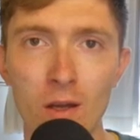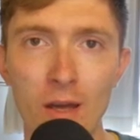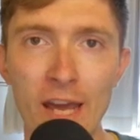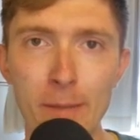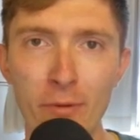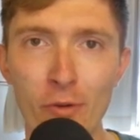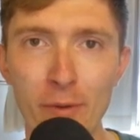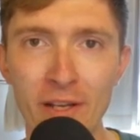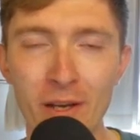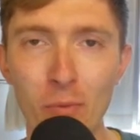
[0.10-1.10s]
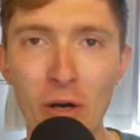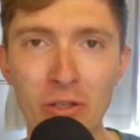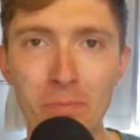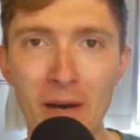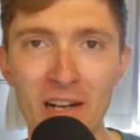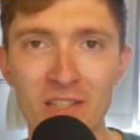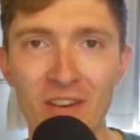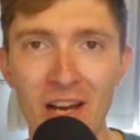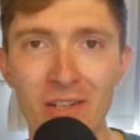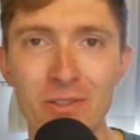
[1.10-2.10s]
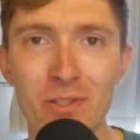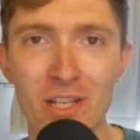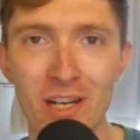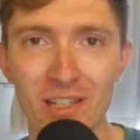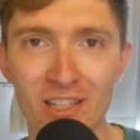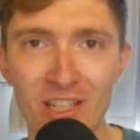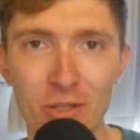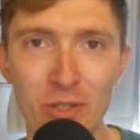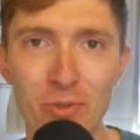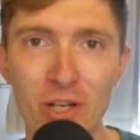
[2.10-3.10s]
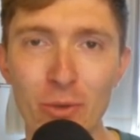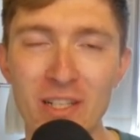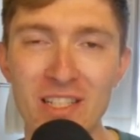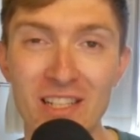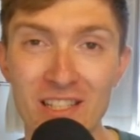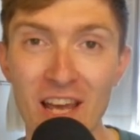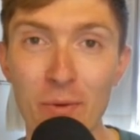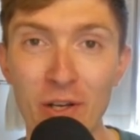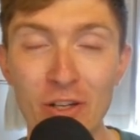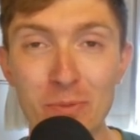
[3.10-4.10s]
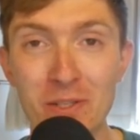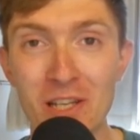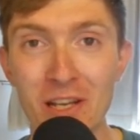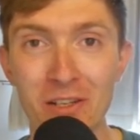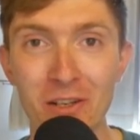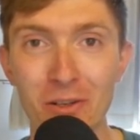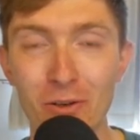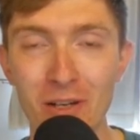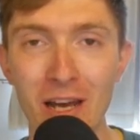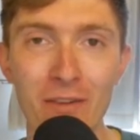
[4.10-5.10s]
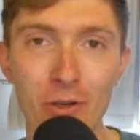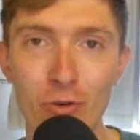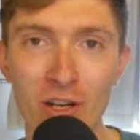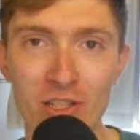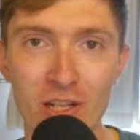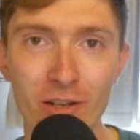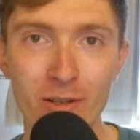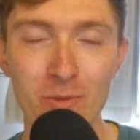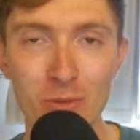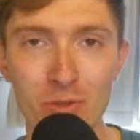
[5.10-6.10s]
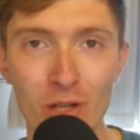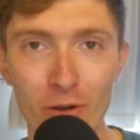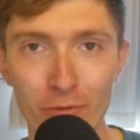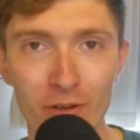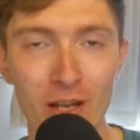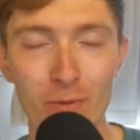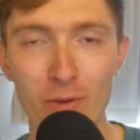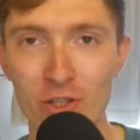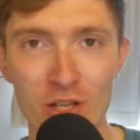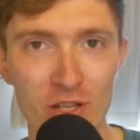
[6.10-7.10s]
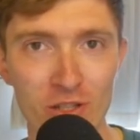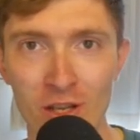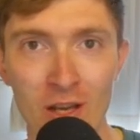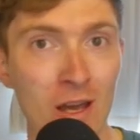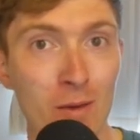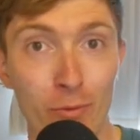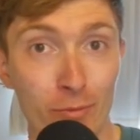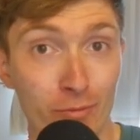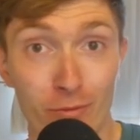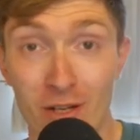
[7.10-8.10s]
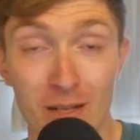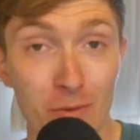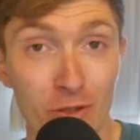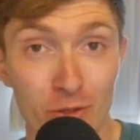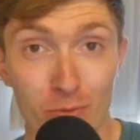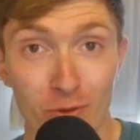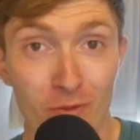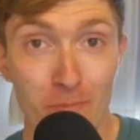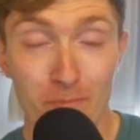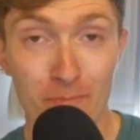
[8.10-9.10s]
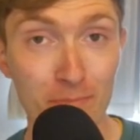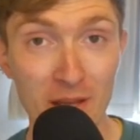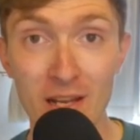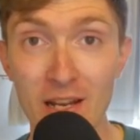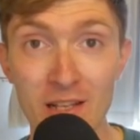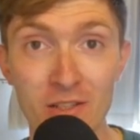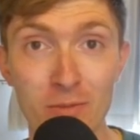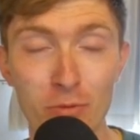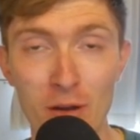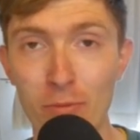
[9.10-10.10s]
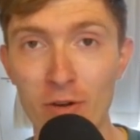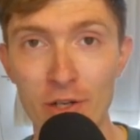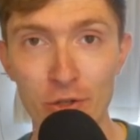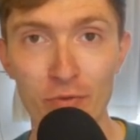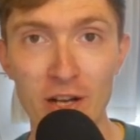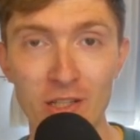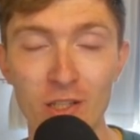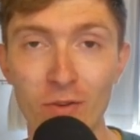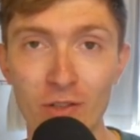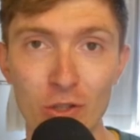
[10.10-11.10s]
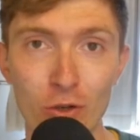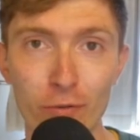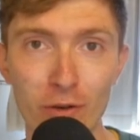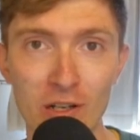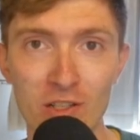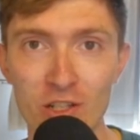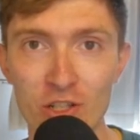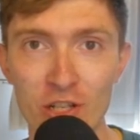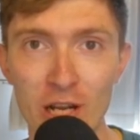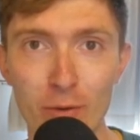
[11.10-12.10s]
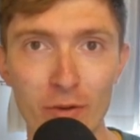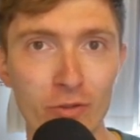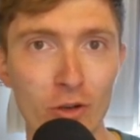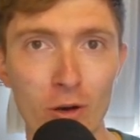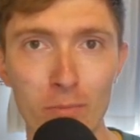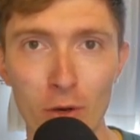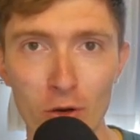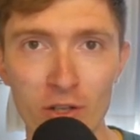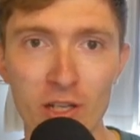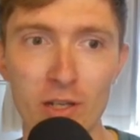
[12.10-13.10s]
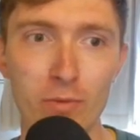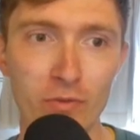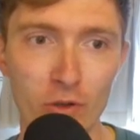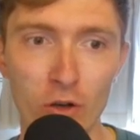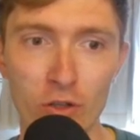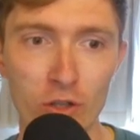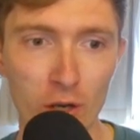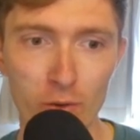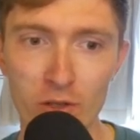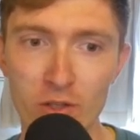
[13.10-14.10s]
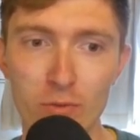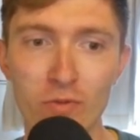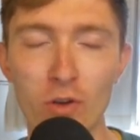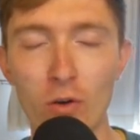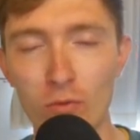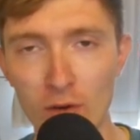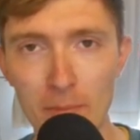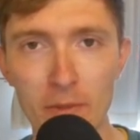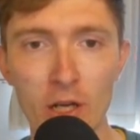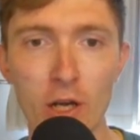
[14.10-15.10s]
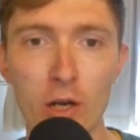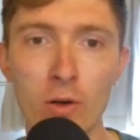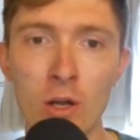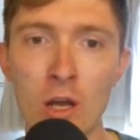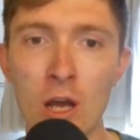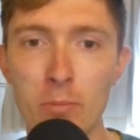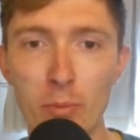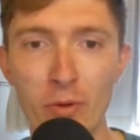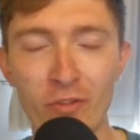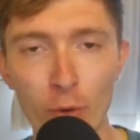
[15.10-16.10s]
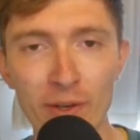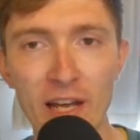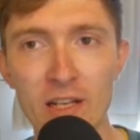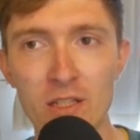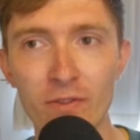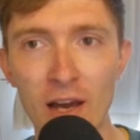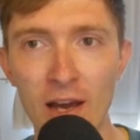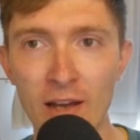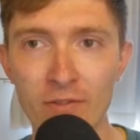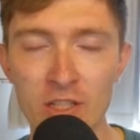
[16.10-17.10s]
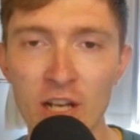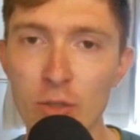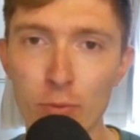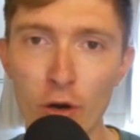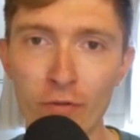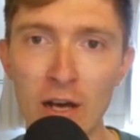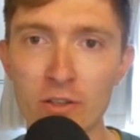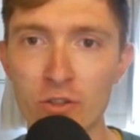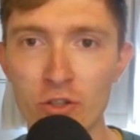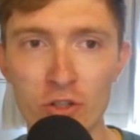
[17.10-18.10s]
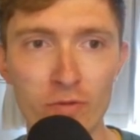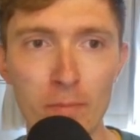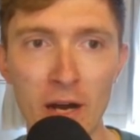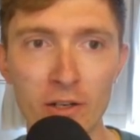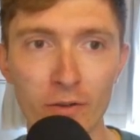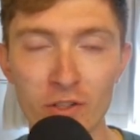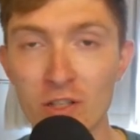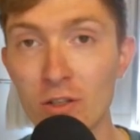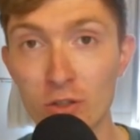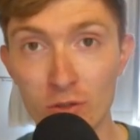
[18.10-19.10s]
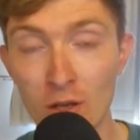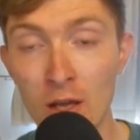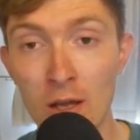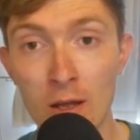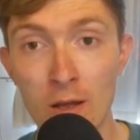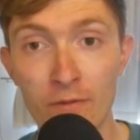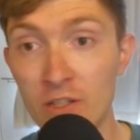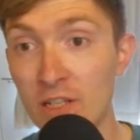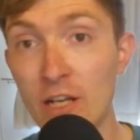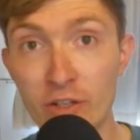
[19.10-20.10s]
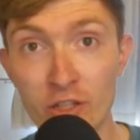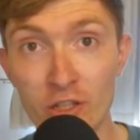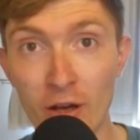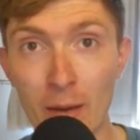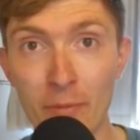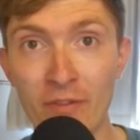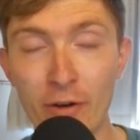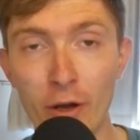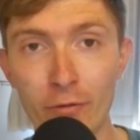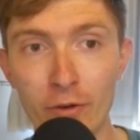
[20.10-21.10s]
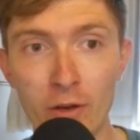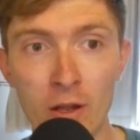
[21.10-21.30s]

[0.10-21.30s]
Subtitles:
Hey everybody, and welcome back to the I'll Do Cycling YouTube channel, where today we're going to be taking a look at the Criterium du Dauphine, which is pretty much one of the biggest preparation races for the Tour de France this year. We've got Poggi, we've got Jonas, we've got Remco. But before we get into that and the stage profiles, just to remind, obviously, because the stage races don't happen very often,